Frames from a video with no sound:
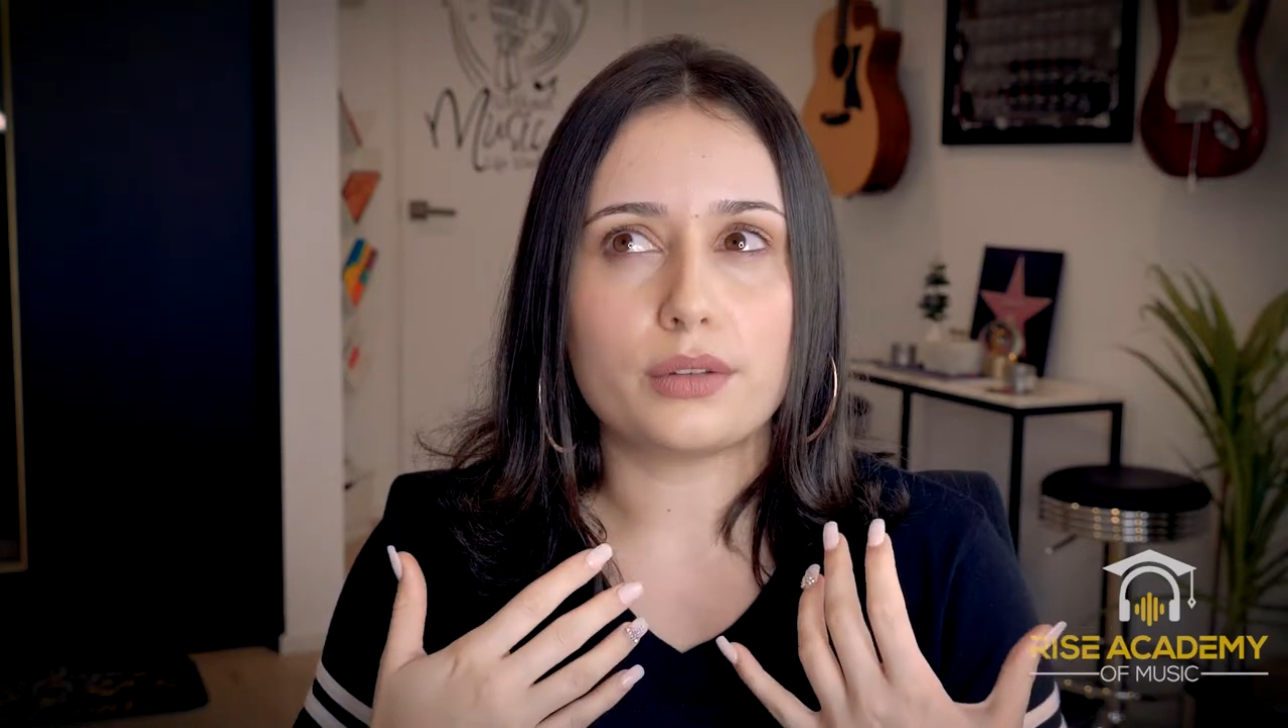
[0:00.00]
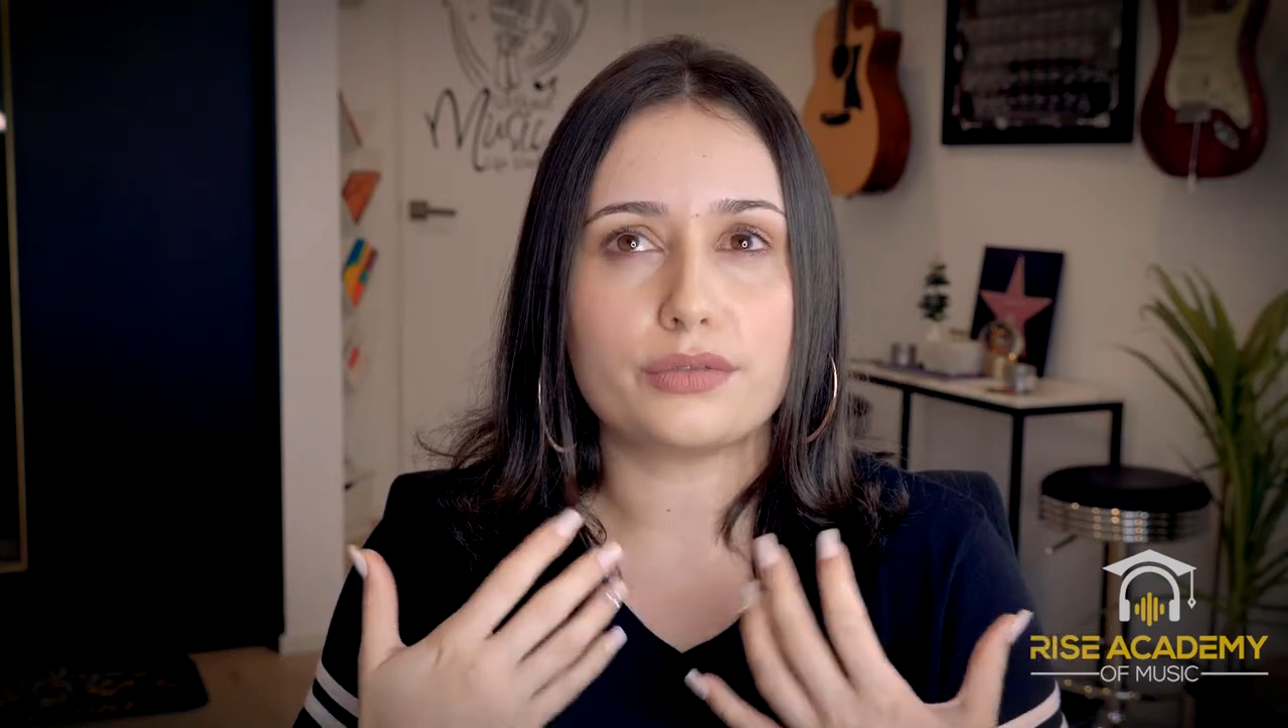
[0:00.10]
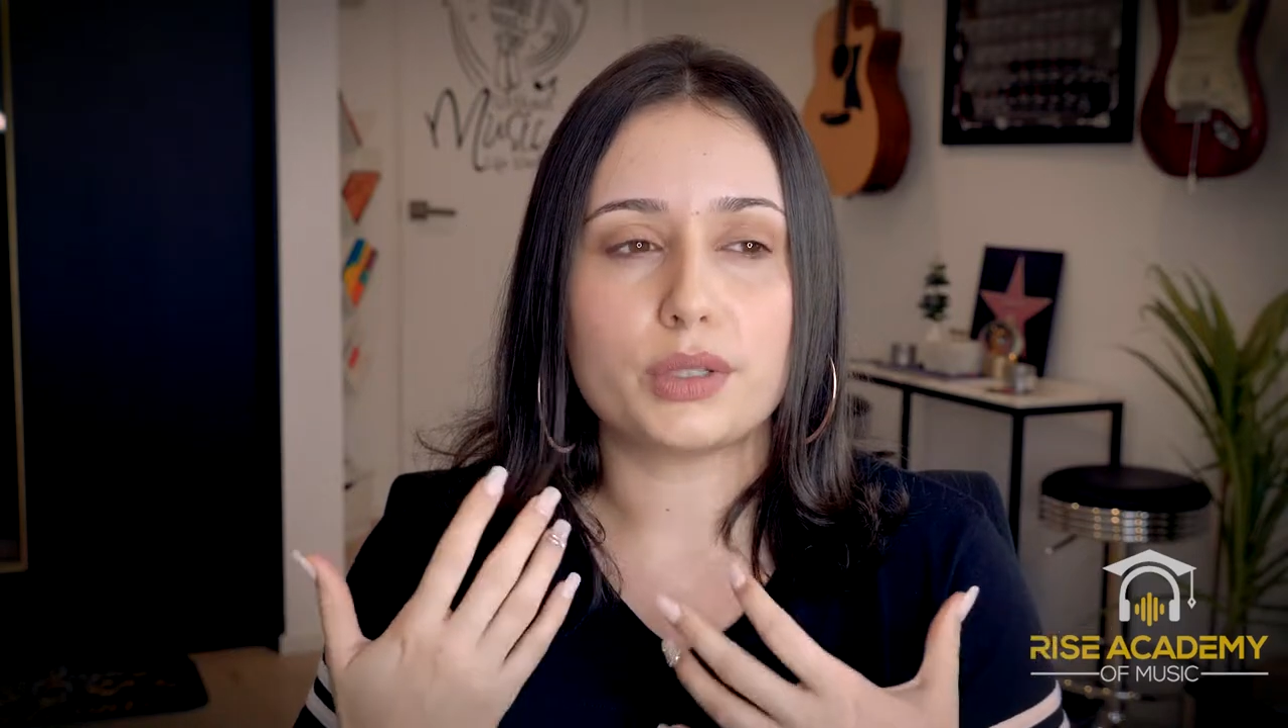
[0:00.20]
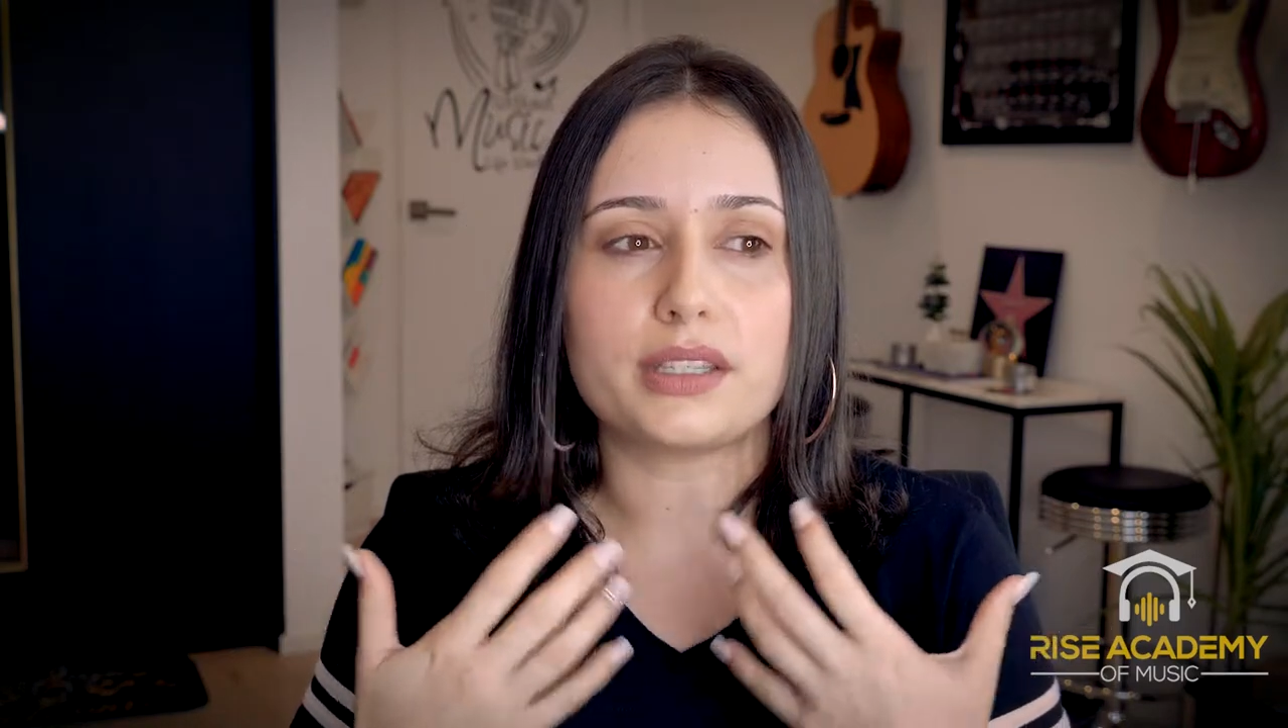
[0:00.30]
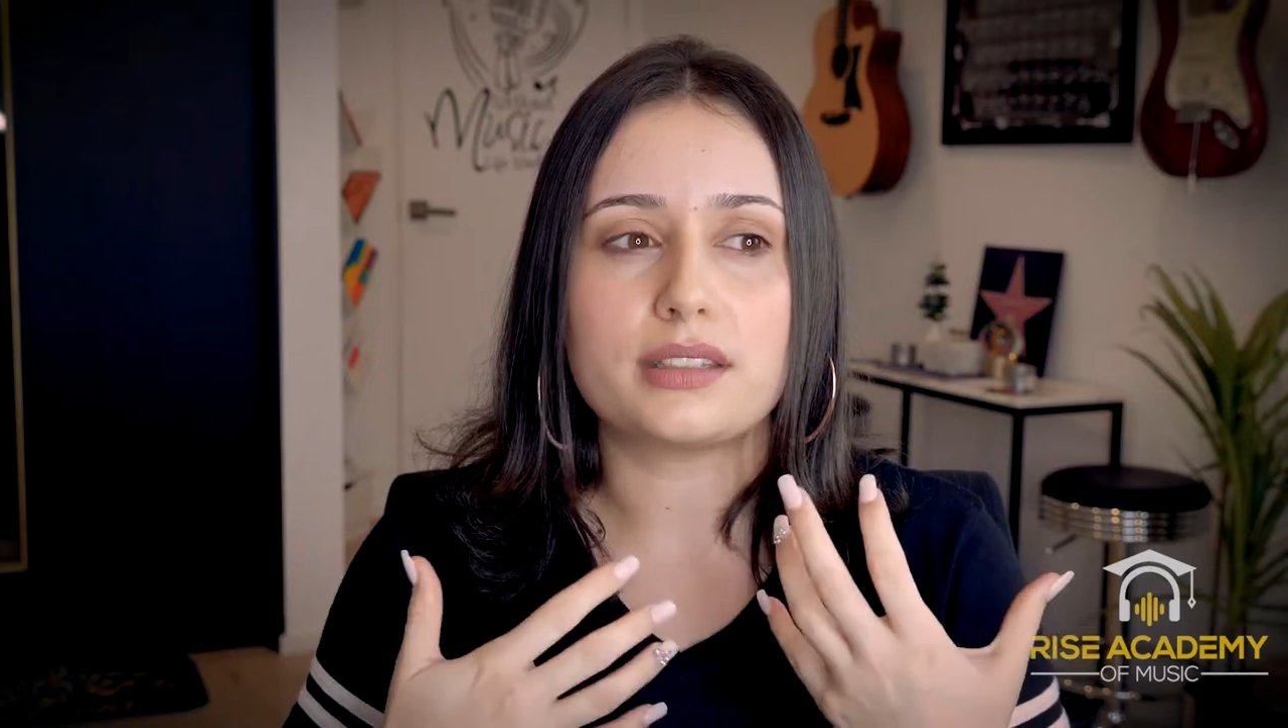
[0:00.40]
the
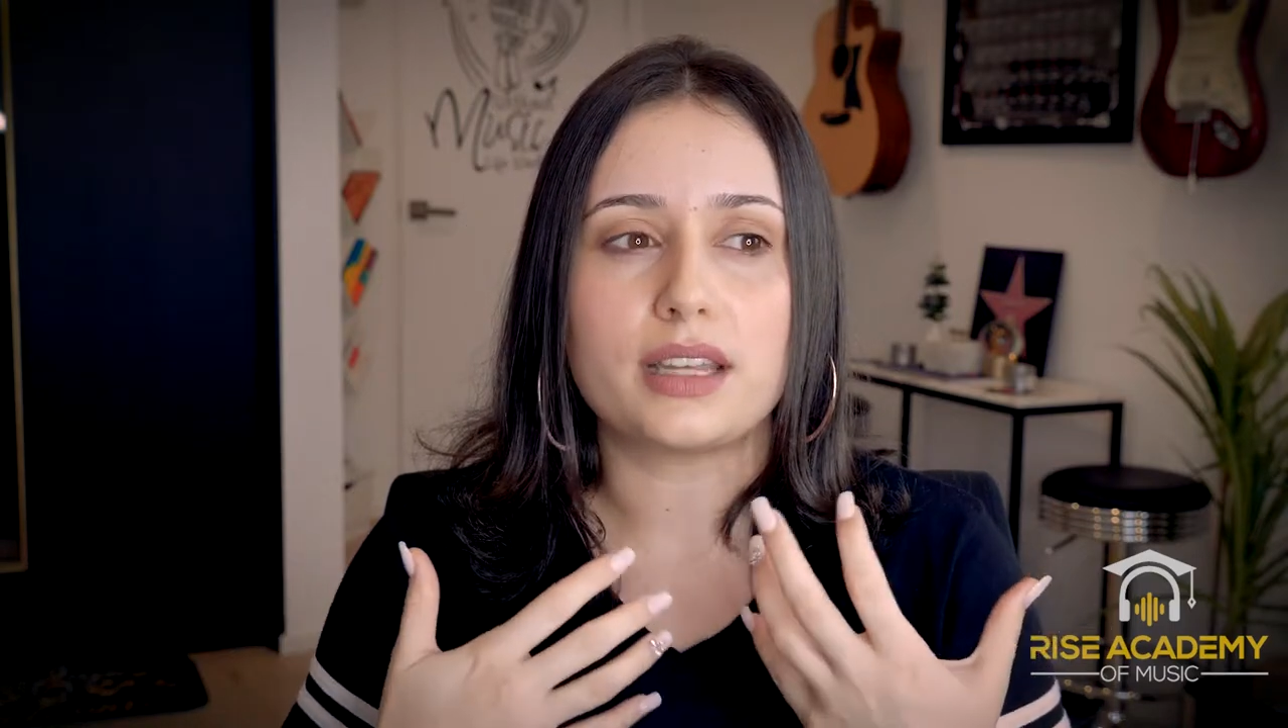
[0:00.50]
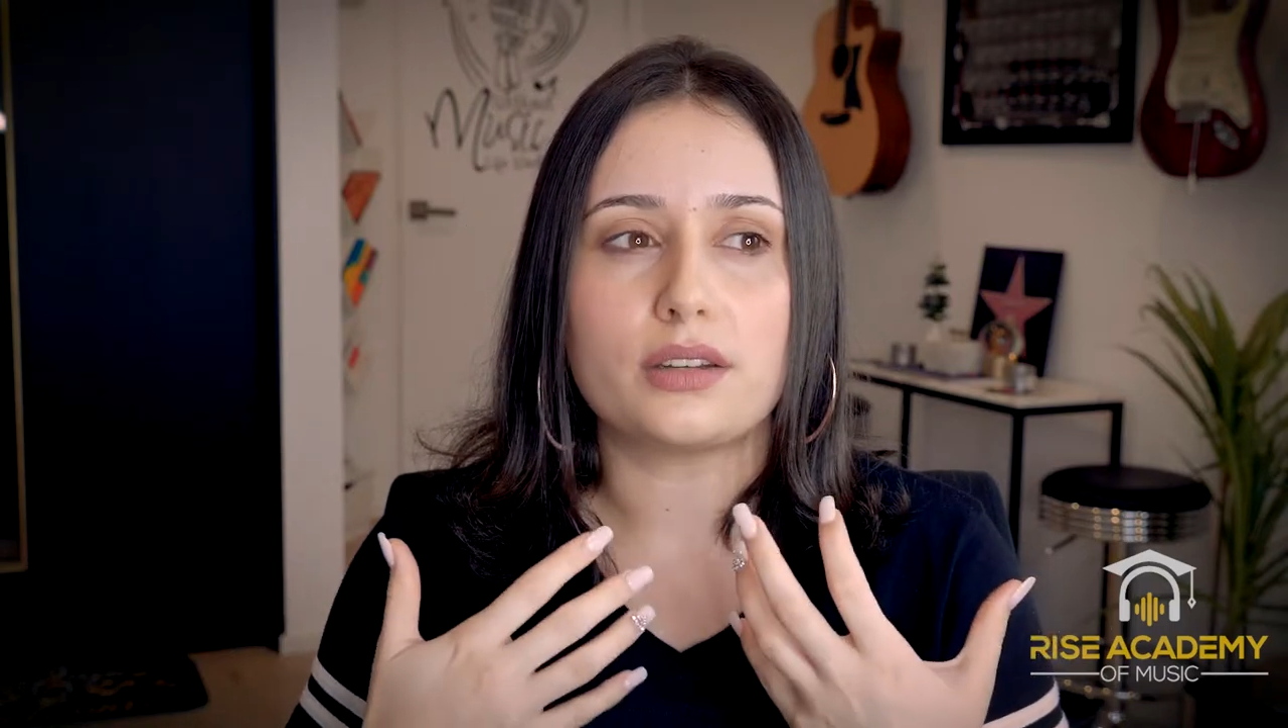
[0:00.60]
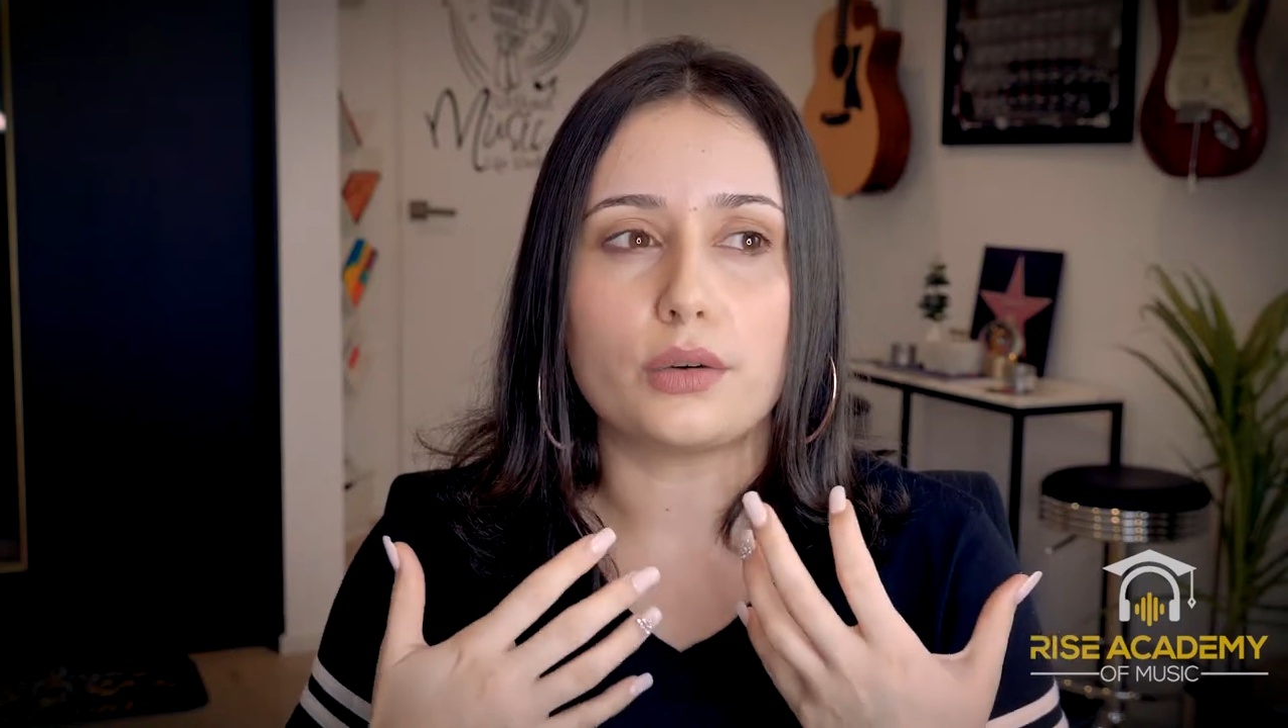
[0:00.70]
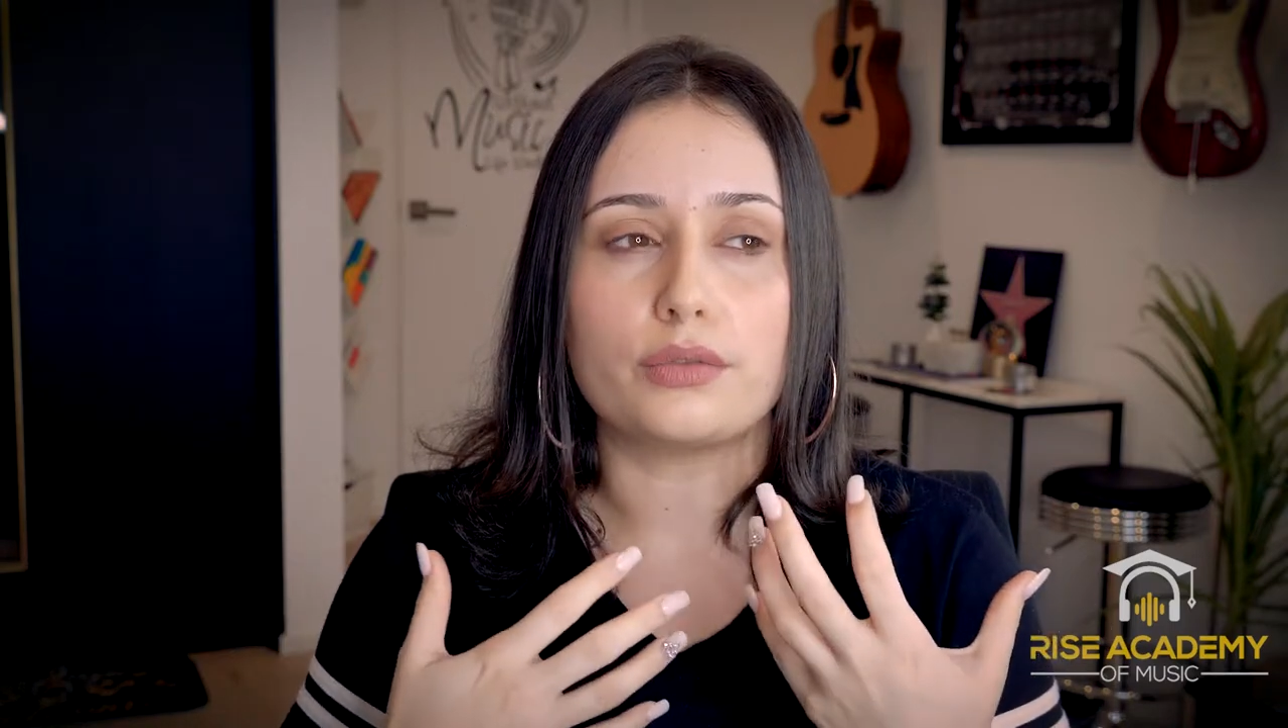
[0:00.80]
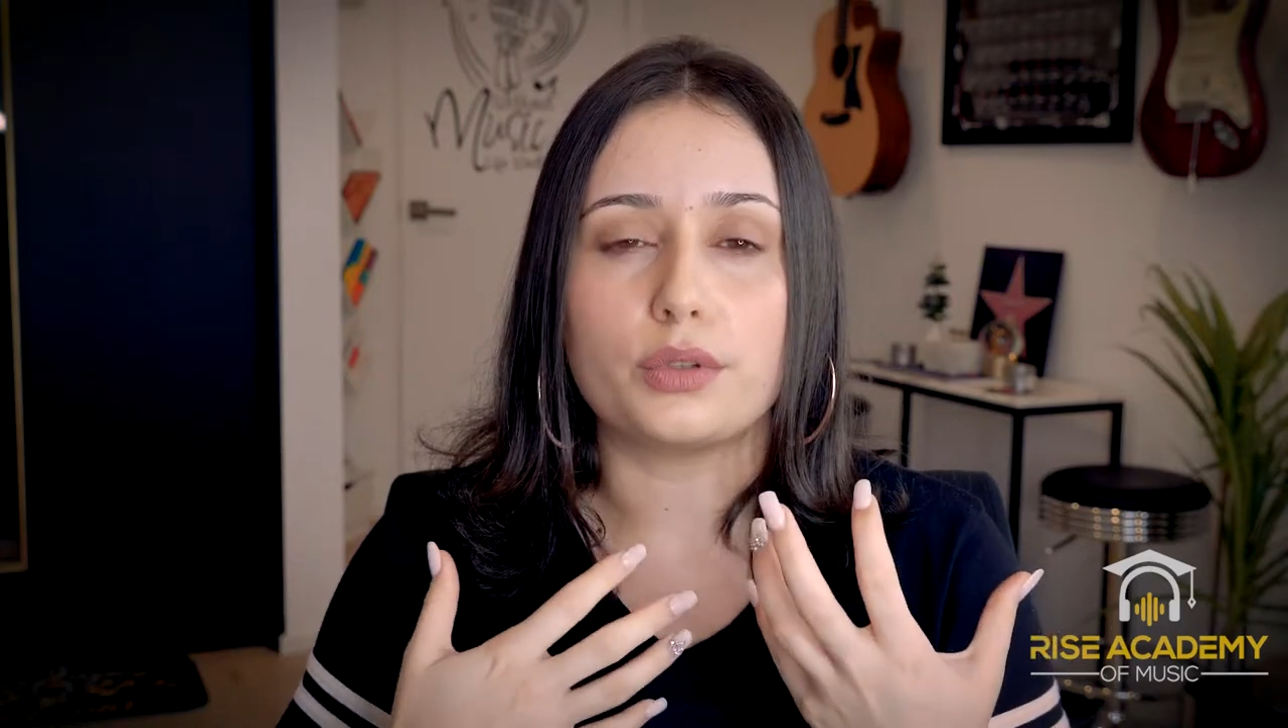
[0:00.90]
full
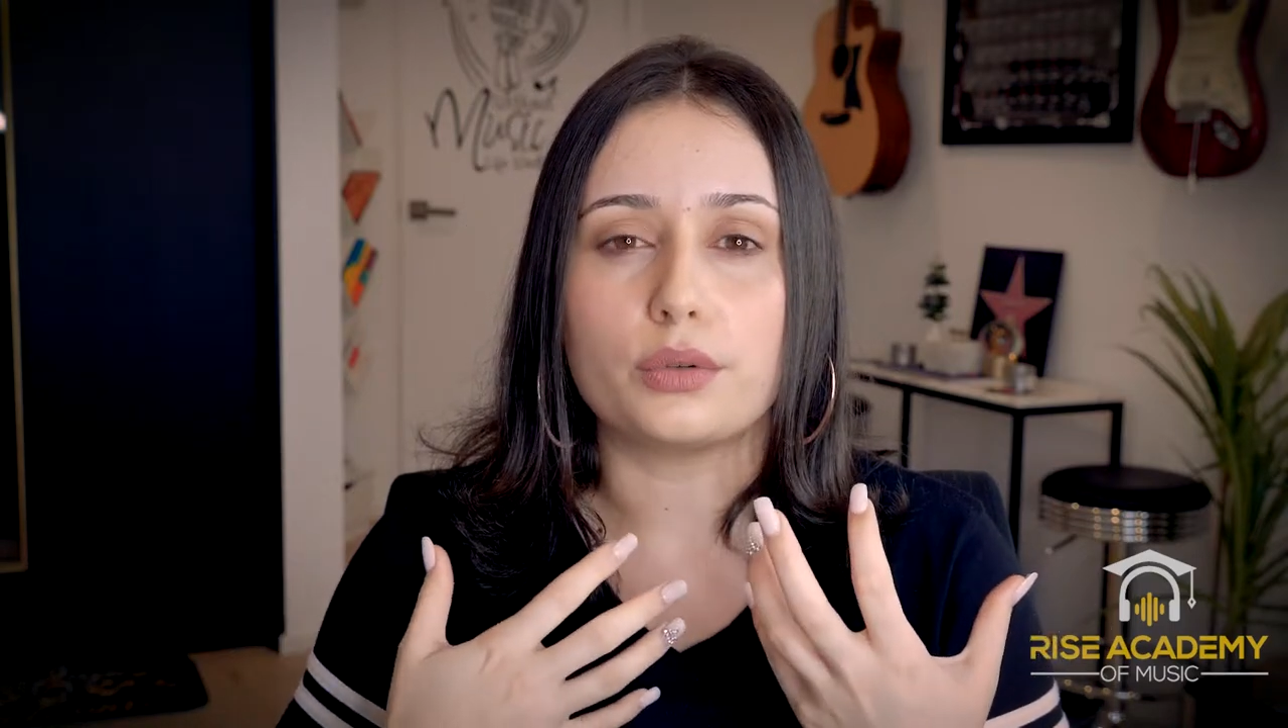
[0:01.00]
extent of